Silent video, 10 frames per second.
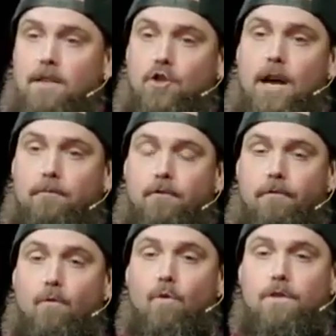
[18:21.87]
chapter
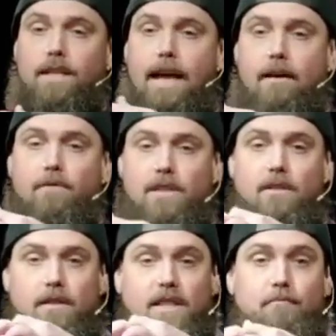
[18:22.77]
4 to have
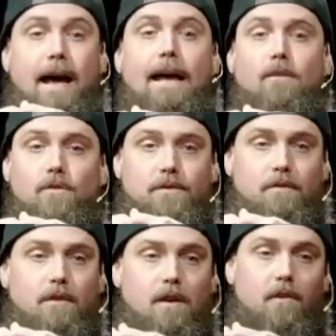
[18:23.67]
these battles,
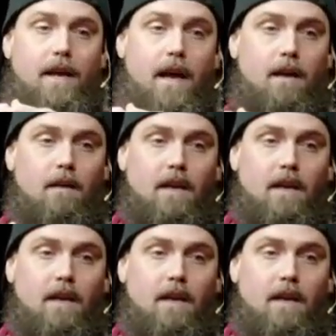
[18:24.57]
okay?